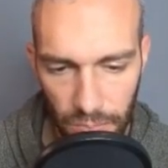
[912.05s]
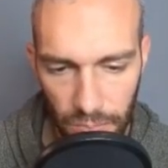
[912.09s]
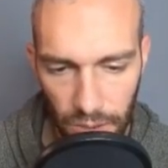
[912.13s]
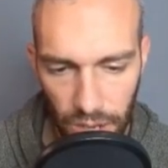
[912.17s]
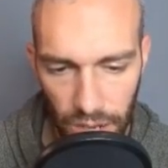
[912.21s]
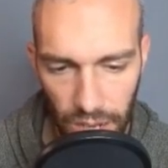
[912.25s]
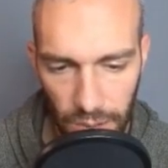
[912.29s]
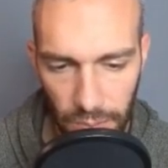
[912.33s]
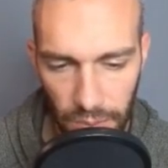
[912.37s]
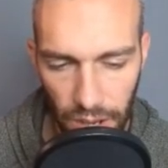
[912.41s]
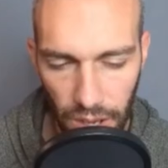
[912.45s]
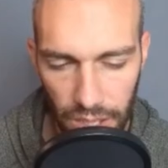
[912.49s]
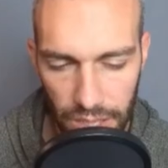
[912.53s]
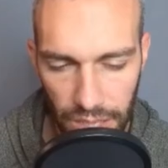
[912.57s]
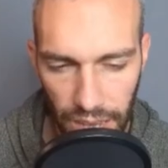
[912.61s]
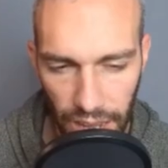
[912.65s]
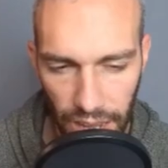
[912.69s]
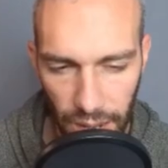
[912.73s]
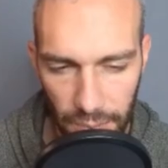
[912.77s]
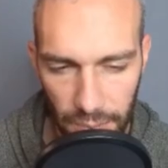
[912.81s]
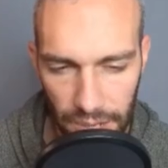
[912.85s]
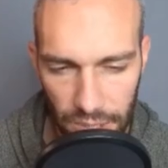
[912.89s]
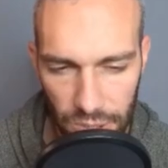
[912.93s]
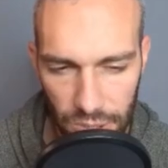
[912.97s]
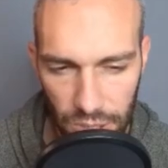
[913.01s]
I'm
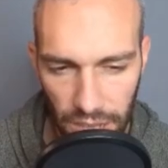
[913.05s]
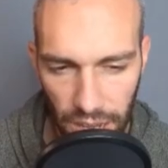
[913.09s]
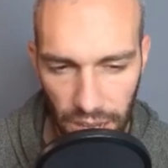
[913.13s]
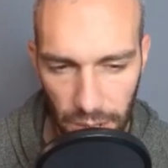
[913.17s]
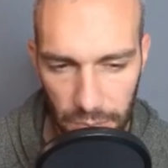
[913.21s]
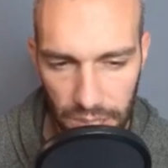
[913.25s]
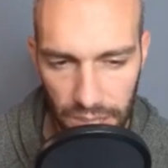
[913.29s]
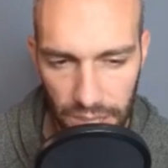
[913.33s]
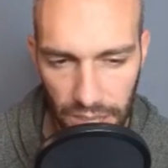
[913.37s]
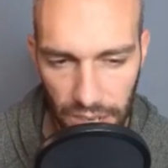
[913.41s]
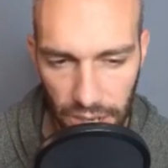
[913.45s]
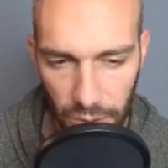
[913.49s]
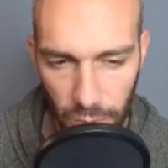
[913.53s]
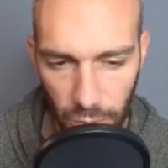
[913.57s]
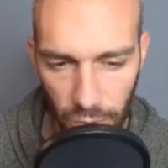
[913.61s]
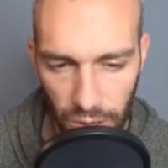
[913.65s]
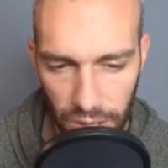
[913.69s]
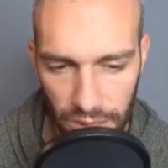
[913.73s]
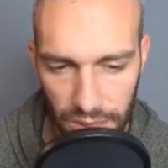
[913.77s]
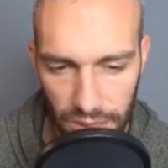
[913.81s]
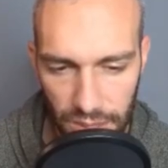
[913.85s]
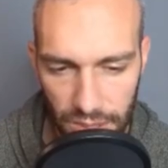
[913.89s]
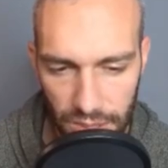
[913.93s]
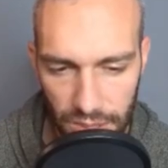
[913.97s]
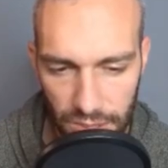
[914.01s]
actually happy that I
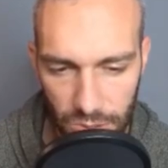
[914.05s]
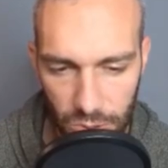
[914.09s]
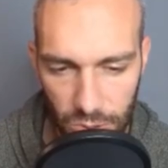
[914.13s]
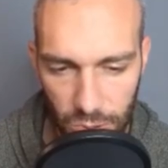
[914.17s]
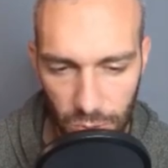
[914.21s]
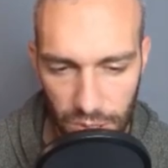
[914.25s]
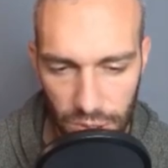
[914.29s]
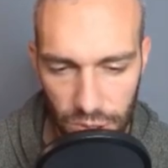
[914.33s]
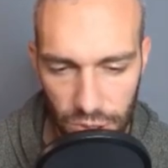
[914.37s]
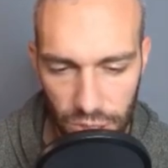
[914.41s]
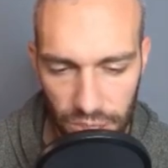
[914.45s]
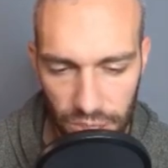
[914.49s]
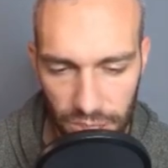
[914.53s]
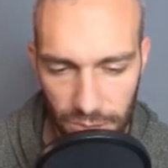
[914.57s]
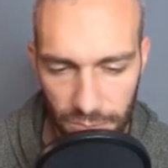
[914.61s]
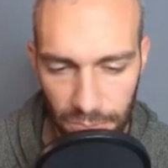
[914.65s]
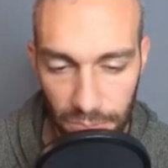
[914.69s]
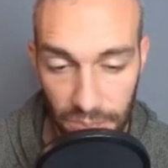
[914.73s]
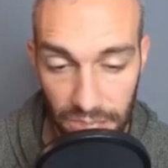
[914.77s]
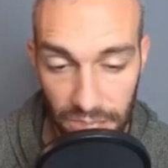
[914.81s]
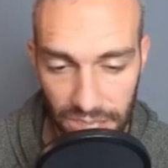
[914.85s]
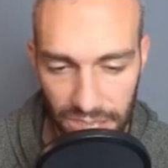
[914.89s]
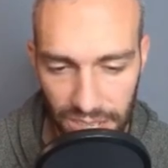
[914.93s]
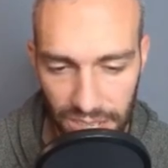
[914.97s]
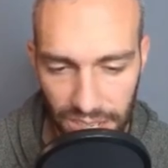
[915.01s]
won switch here
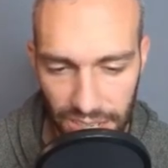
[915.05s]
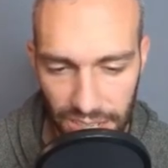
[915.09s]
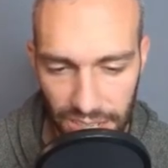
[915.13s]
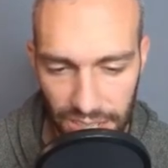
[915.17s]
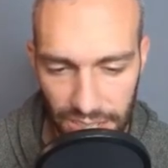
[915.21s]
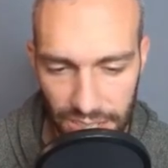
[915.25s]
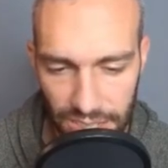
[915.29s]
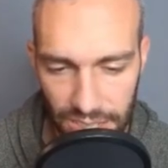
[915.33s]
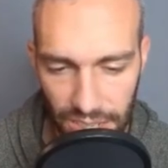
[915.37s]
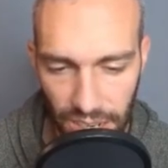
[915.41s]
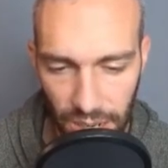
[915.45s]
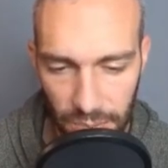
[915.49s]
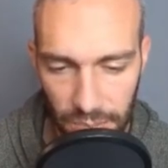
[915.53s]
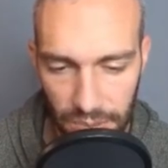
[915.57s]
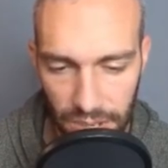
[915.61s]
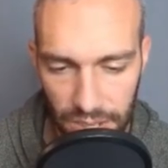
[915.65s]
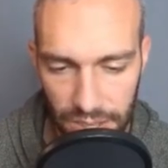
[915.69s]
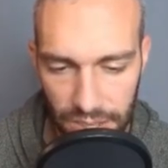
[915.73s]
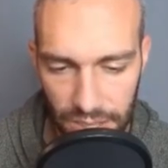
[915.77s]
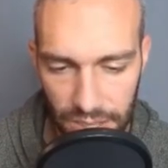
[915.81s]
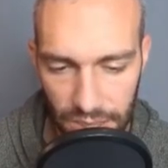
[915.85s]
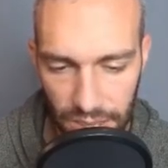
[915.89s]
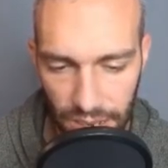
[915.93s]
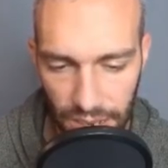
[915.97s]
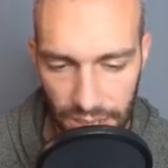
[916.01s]
because I'm
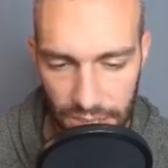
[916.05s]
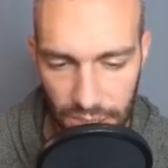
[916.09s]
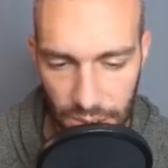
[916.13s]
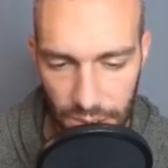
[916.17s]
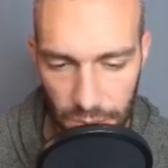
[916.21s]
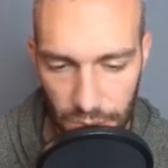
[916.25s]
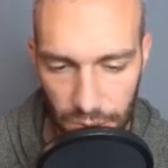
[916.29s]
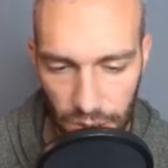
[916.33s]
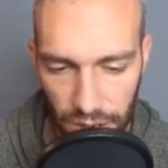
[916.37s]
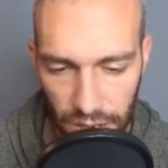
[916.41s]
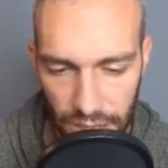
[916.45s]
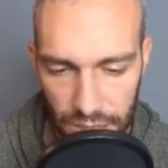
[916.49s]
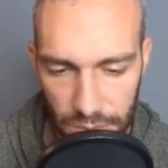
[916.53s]
not surprised